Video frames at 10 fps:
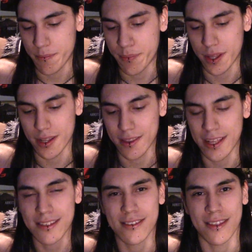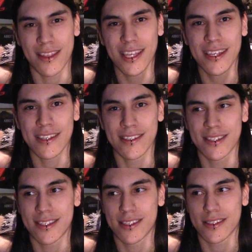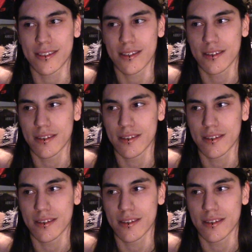But that's the thing, is it's